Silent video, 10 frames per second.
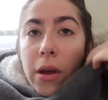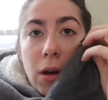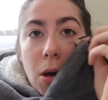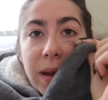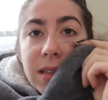No
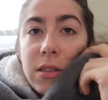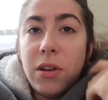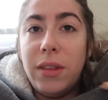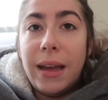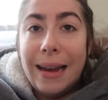comments
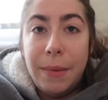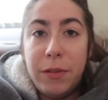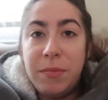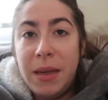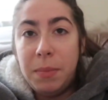on the clip
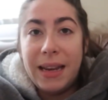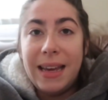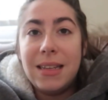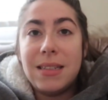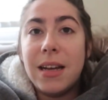of me, please.